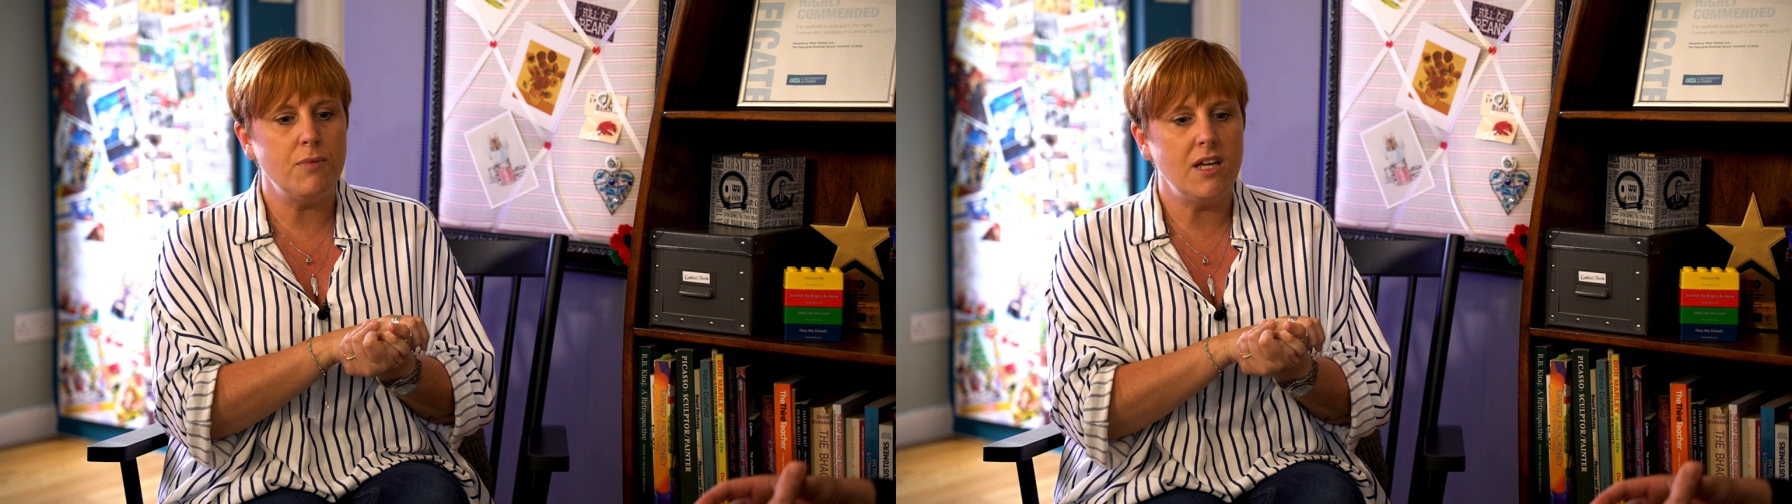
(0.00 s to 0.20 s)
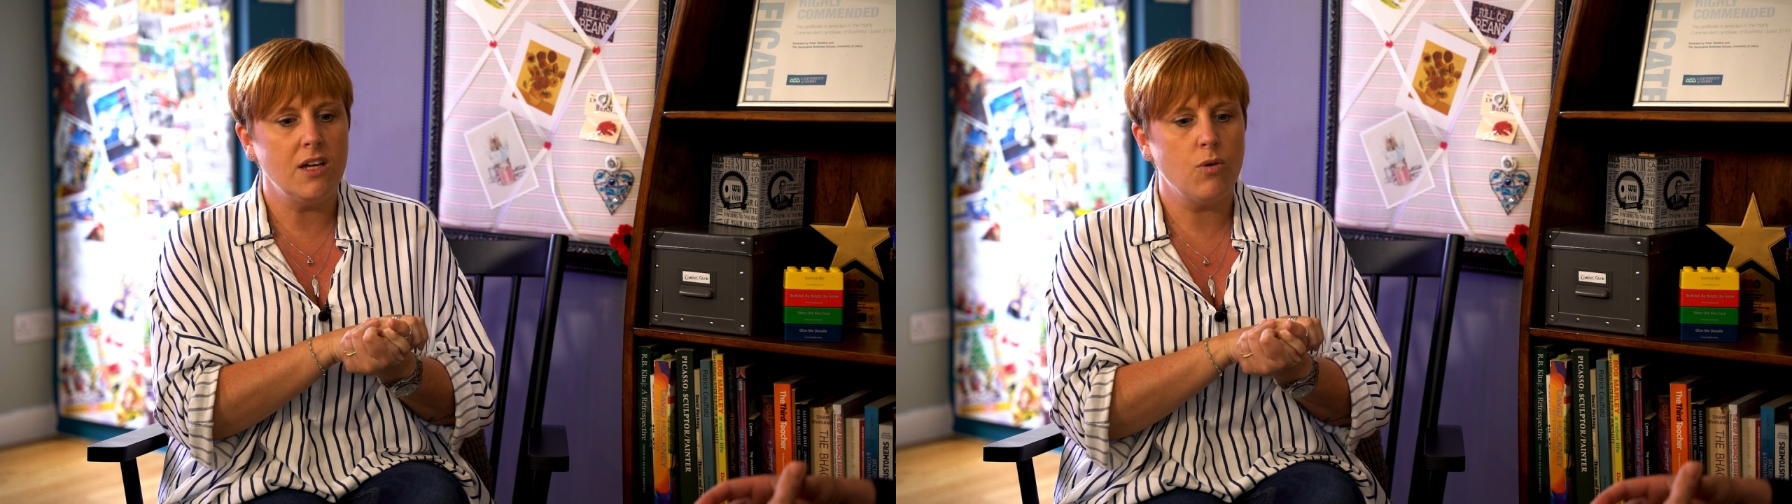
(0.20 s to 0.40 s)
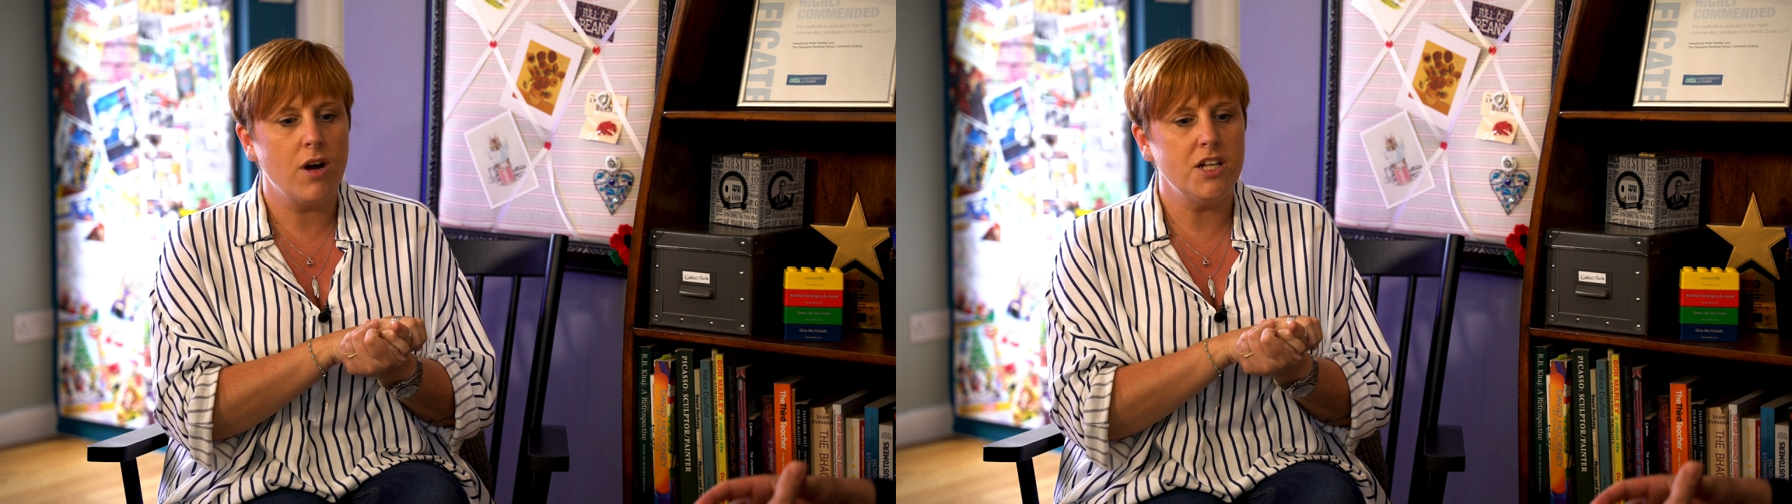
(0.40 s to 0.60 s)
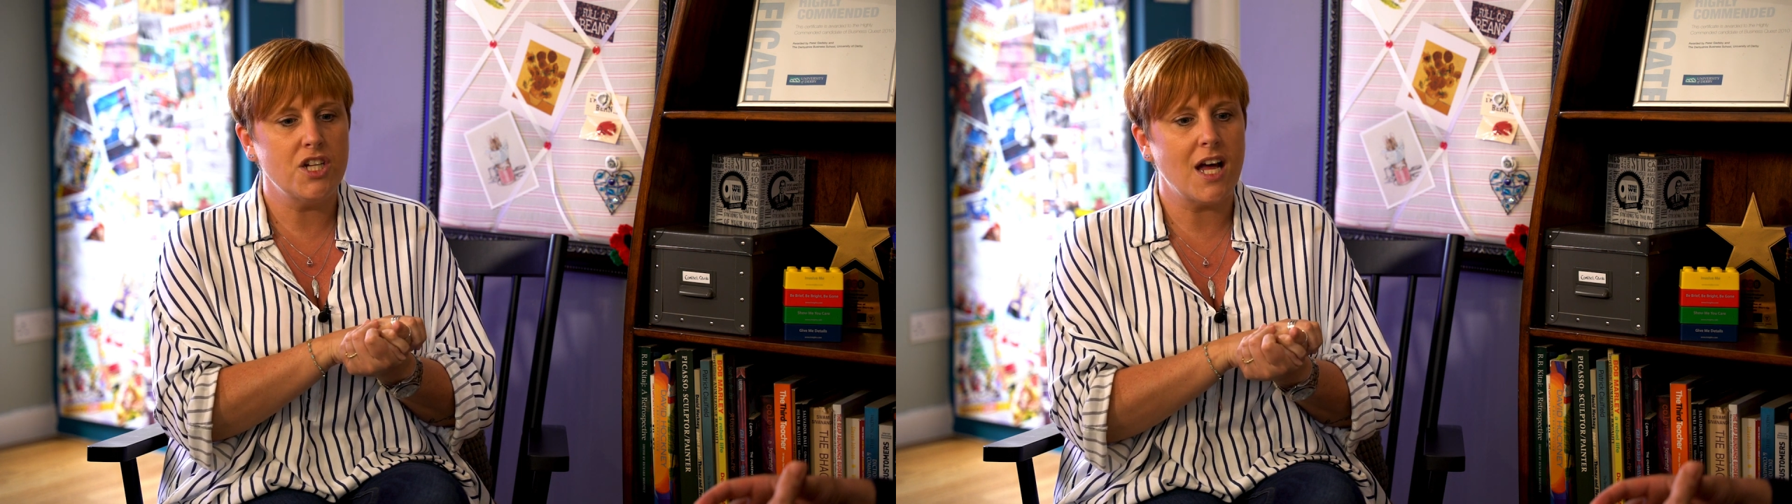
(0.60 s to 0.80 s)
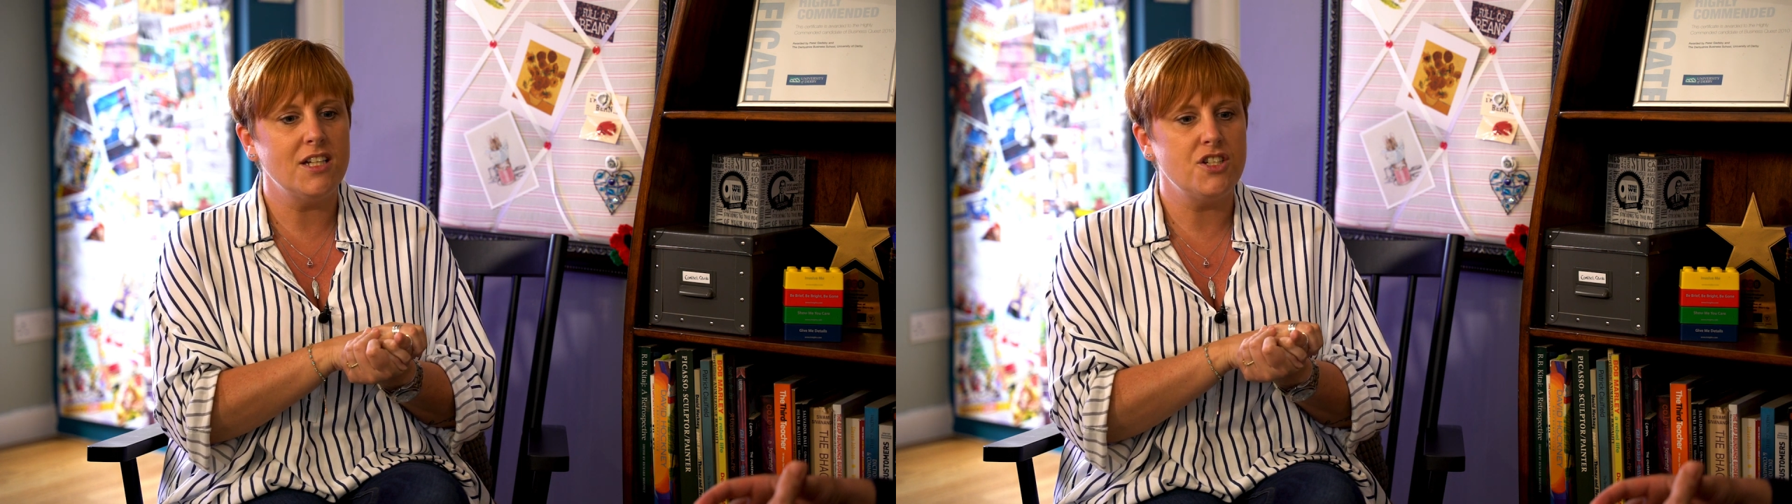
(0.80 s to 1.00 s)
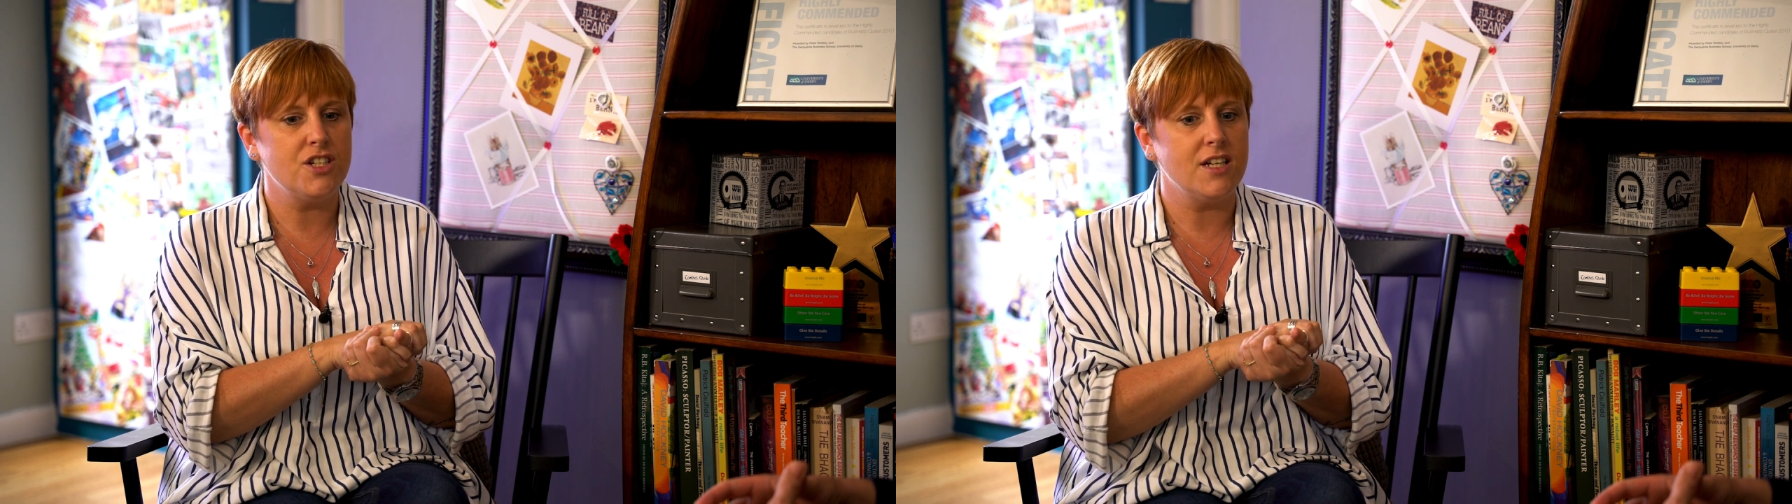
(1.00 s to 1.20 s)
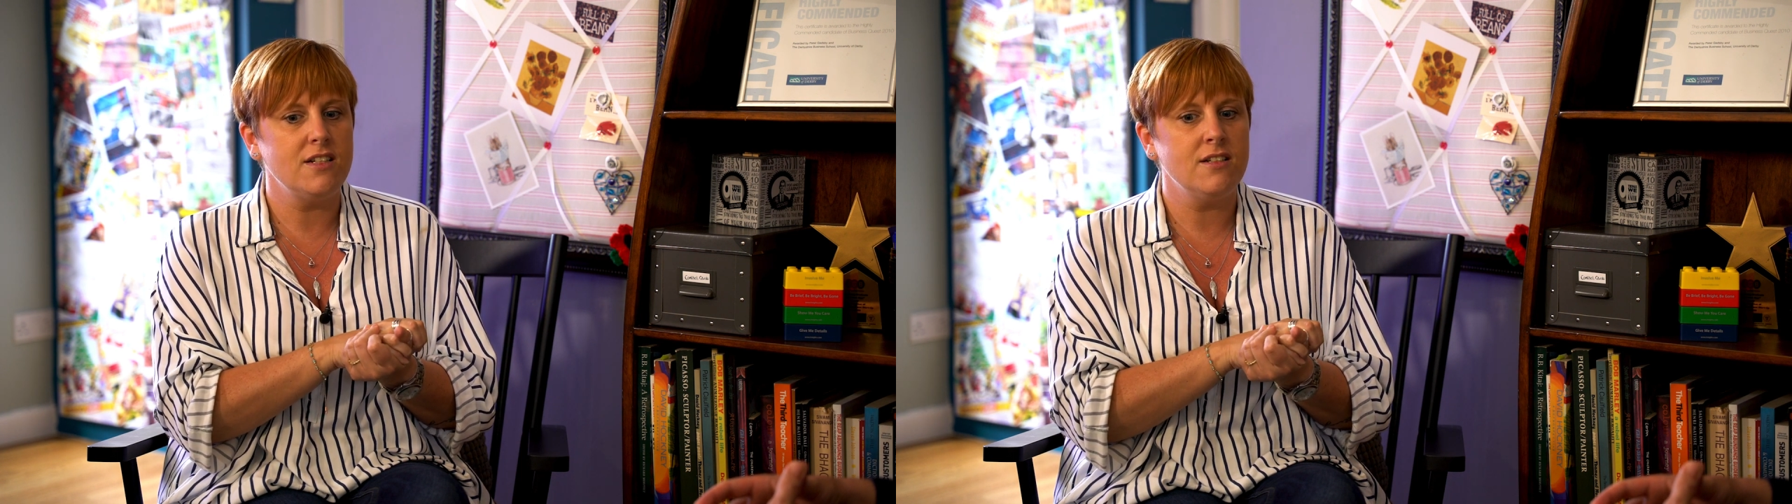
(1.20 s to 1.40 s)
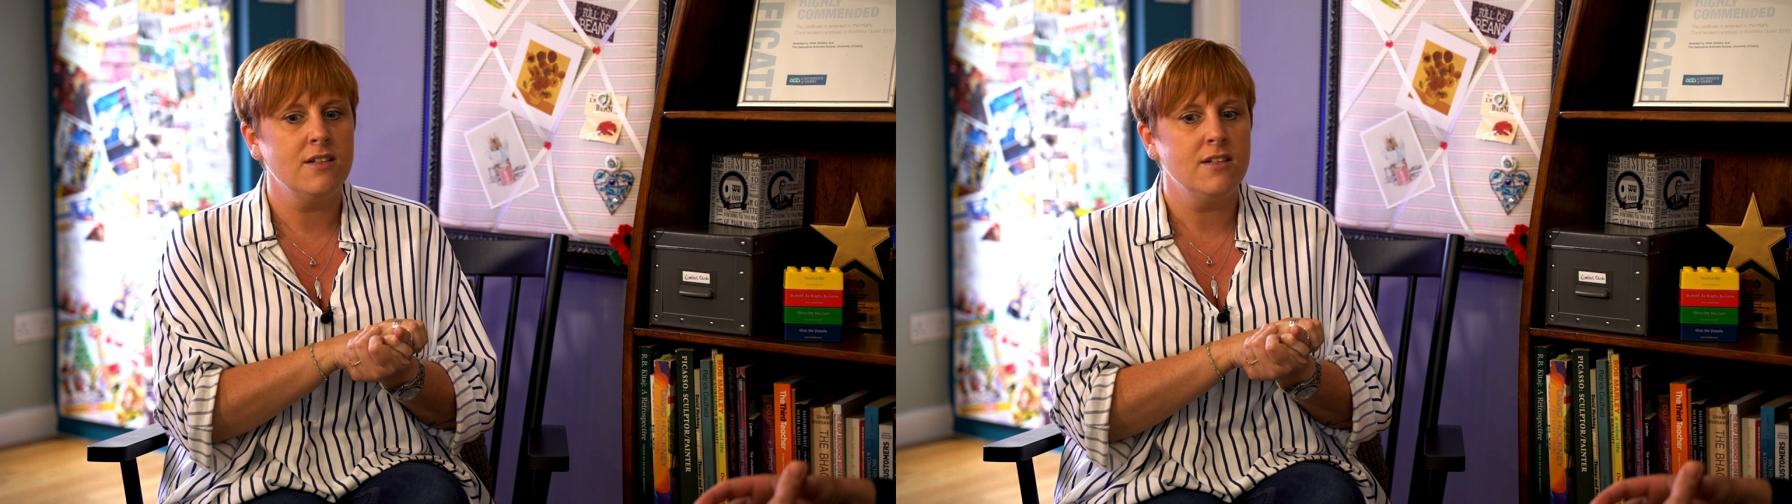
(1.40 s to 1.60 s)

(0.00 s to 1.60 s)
being quite challenging,